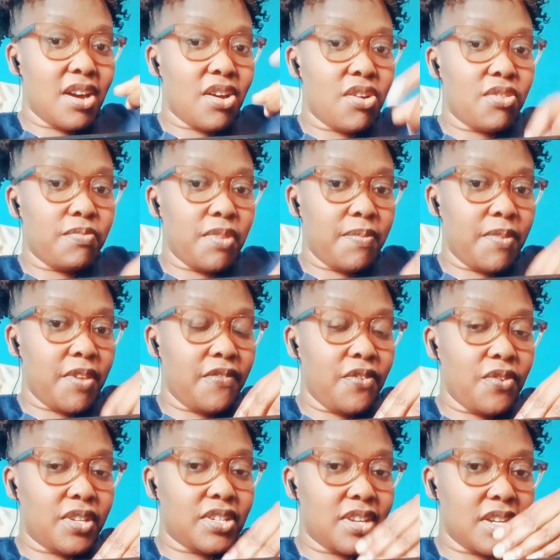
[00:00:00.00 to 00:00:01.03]
or maybe if
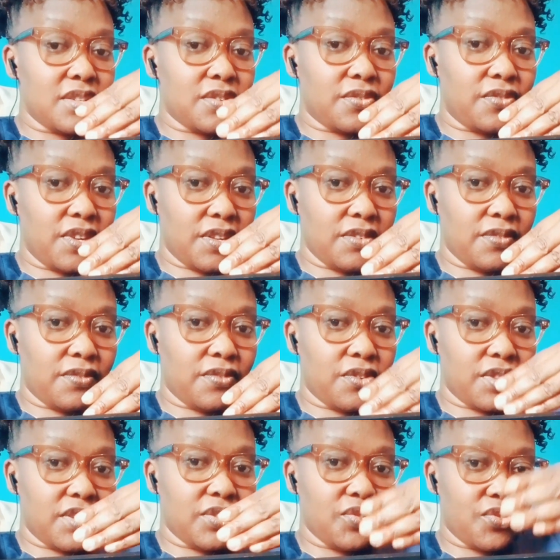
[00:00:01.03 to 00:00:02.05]
you are trying to feel
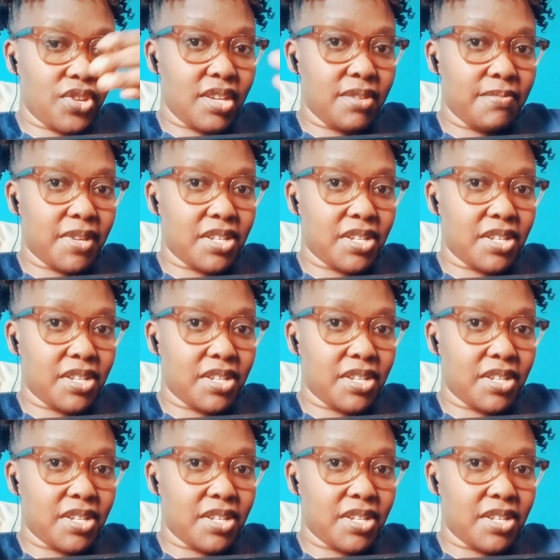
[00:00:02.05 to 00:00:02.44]
for the string